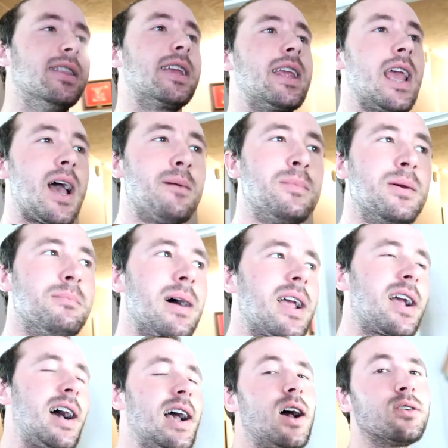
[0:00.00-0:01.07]
the cabinet by
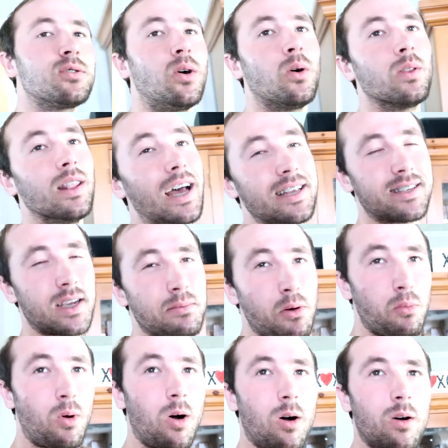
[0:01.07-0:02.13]
Kyle's old lightsaber
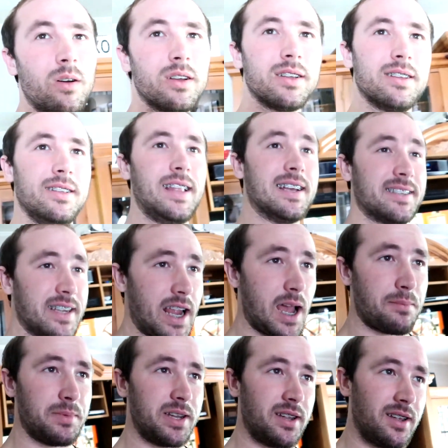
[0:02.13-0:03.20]
wall, that's the
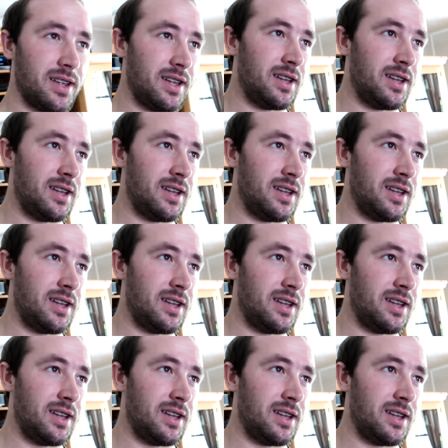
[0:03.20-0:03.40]
cabinet?